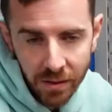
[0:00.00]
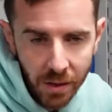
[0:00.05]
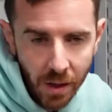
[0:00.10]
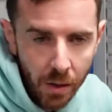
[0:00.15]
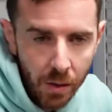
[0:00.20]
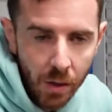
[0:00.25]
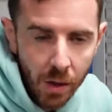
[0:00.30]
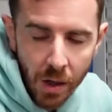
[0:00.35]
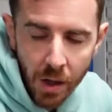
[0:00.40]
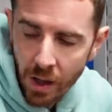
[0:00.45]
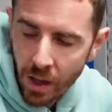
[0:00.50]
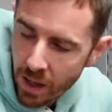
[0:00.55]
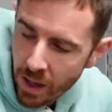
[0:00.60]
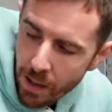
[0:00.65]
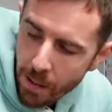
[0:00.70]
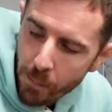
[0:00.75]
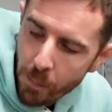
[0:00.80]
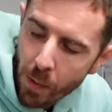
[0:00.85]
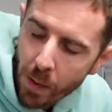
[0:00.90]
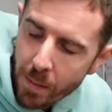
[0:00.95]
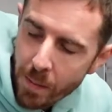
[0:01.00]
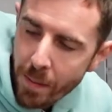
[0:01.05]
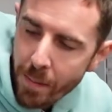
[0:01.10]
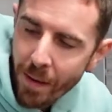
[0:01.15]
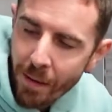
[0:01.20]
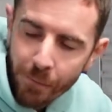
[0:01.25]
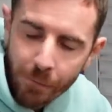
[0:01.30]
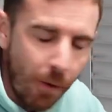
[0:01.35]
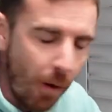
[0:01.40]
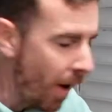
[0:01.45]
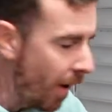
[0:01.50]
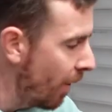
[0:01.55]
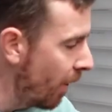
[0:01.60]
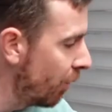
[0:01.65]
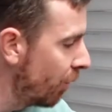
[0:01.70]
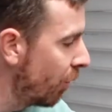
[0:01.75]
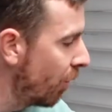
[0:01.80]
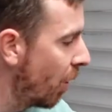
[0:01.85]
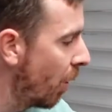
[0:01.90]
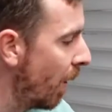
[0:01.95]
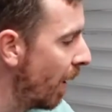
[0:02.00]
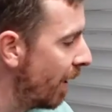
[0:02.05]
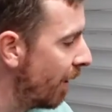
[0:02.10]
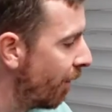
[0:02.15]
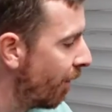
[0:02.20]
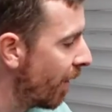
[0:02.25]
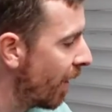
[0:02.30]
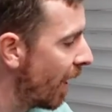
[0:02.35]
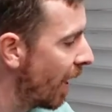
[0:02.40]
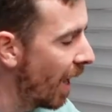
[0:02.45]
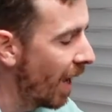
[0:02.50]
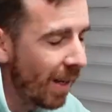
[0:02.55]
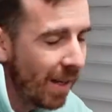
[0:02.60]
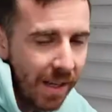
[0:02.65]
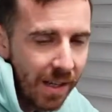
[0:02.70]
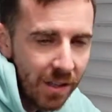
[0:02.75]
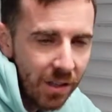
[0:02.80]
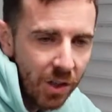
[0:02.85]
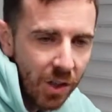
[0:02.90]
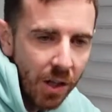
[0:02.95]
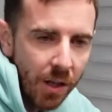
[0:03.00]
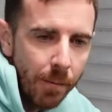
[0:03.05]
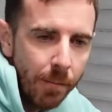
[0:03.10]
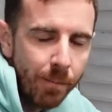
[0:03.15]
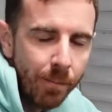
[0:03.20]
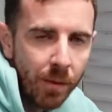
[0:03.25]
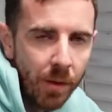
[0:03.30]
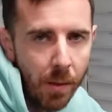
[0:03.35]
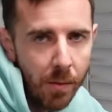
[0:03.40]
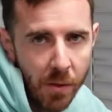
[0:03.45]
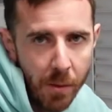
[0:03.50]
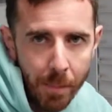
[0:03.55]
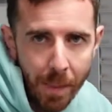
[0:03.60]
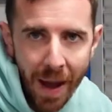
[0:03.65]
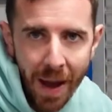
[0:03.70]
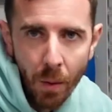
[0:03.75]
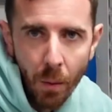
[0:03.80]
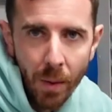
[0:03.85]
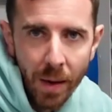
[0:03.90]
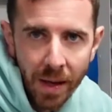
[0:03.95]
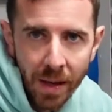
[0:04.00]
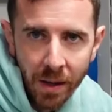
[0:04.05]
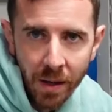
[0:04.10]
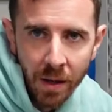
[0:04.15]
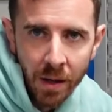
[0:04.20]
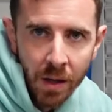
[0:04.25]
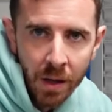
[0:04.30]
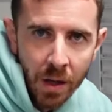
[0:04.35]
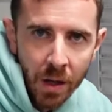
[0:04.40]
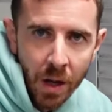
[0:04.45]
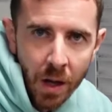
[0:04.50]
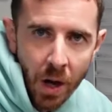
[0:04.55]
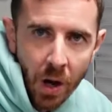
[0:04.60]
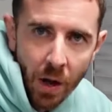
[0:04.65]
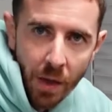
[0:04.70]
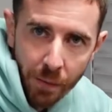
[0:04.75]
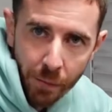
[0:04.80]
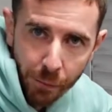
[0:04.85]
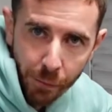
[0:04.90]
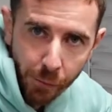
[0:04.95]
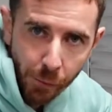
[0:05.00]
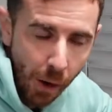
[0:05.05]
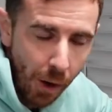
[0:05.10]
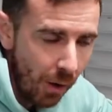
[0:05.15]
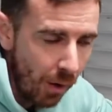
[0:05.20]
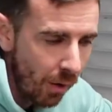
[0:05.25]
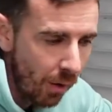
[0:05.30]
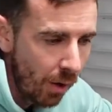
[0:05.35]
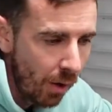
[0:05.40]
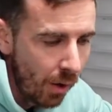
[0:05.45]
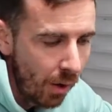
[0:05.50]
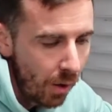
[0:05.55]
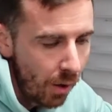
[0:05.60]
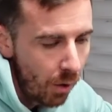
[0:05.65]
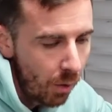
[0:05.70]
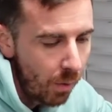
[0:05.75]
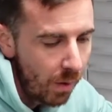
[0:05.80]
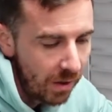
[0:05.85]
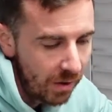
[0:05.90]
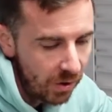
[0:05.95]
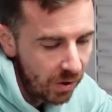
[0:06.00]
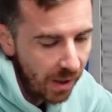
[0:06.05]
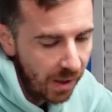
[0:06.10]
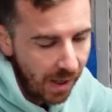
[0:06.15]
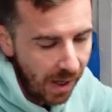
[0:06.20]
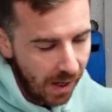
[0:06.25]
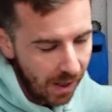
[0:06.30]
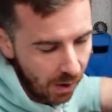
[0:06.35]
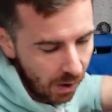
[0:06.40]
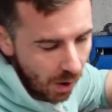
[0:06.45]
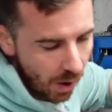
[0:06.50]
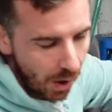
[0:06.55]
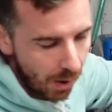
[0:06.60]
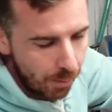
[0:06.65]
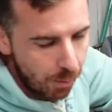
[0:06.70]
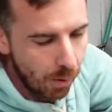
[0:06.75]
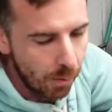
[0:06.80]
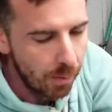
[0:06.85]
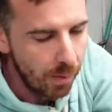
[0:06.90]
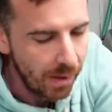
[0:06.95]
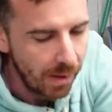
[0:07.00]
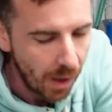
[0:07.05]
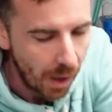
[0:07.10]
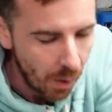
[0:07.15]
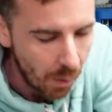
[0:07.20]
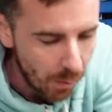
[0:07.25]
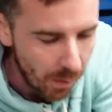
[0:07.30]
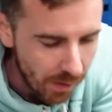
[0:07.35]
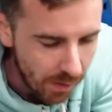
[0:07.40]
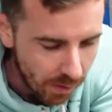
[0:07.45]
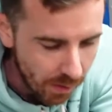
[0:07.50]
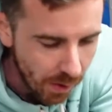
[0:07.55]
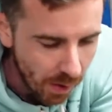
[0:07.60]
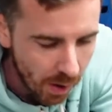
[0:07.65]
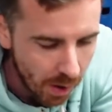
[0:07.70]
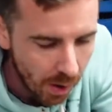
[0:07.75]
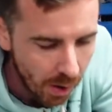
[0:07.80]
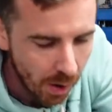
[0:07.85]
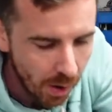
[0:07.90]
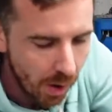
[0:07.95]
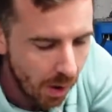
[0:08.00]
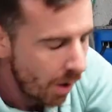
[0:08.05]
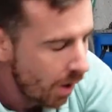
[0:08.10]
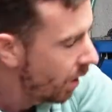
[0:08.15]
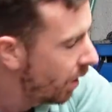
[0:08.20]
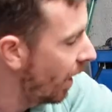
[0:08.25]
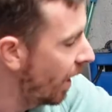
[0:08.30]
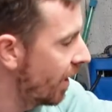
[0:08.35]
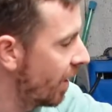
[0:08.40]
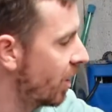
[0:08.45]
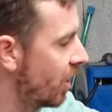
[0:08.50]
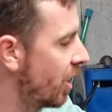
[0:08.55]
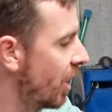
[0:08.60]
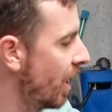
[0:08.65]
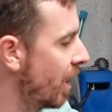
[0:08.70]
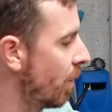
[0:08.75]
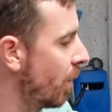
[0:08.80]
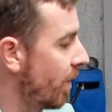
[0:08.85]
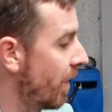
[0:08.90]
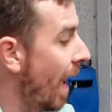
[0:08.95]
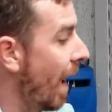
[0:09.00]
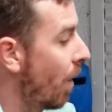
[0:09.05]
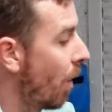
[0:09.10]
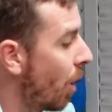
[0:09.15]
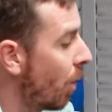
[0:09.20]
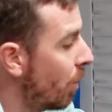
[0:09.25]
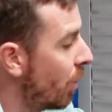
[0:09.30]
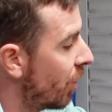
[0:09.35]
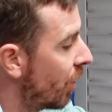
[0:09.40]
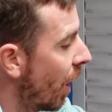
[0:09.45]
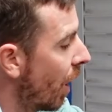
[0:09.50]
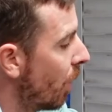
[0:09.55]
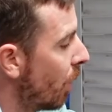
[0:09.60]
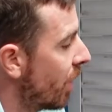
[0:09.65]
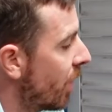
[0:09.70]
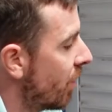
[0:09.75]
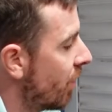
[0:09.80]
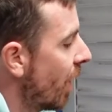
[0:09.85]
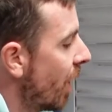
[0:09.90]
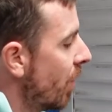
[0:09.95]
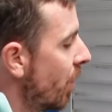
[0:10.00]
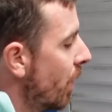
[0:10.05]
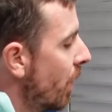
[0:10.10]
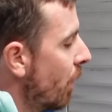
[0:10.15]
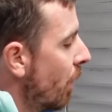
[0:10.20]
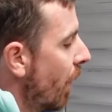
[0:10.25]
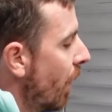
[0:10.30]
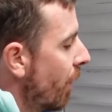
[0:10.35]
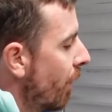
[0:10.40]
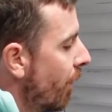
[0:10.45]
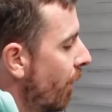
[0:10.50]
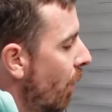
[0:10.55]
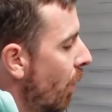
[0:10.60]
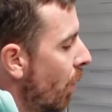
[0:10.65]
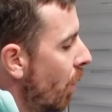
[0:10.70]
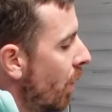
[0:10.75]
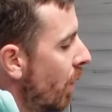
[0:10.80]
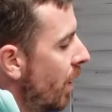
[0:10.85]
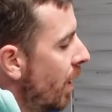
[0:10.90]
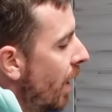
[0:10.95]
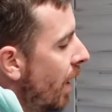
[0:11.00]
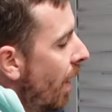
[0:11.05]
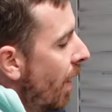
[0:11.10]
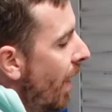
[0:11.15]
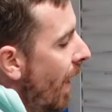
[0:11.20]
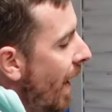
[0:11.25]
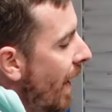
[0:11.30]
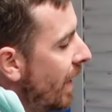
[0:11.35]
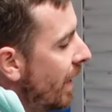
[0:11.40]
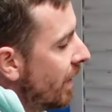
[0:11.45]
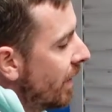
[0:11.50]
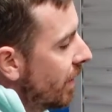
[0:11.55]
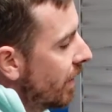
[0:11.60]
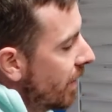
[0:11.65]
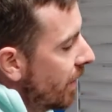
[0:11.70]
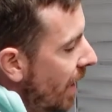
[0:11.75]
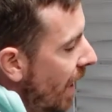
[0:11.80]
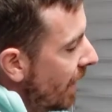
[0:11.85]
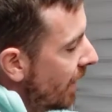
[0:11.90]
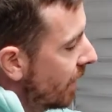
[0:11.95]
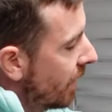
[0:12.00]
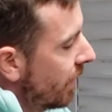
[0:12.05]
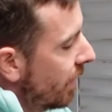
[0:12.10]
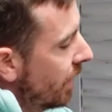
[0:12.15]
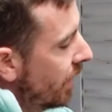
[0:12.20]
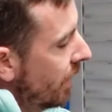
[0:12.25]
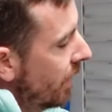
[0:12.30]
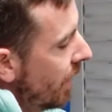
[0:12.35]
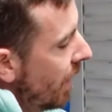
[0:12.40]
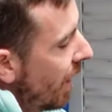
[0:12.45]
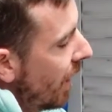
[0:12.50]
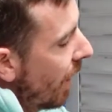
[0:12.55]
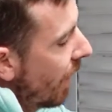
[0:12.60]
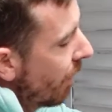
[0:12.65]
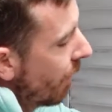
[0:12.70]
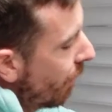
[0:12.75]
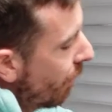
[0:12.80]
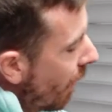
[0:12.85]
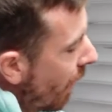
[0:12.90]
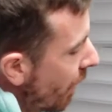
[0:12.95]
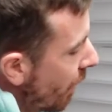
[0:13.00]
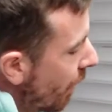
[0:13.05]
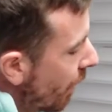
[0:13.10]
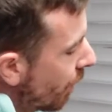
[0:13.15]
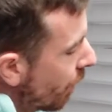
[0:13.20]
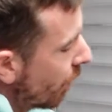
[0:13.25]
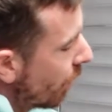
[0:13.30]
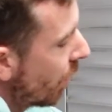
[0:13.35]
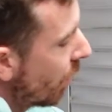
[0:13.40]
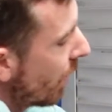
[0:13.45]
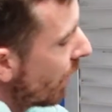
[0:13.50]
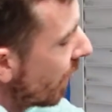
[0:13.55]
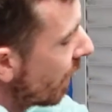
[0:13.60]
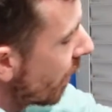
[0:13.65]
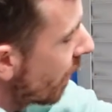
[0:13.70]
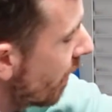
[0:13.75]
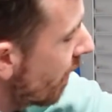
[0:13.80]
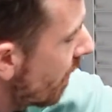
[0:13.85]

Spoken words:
So probably be about 500 quid for the luggage. The bat wing at the front, which again I'd probably go with like the genuine. That I would go with the genuine one for. That's another 500 quid.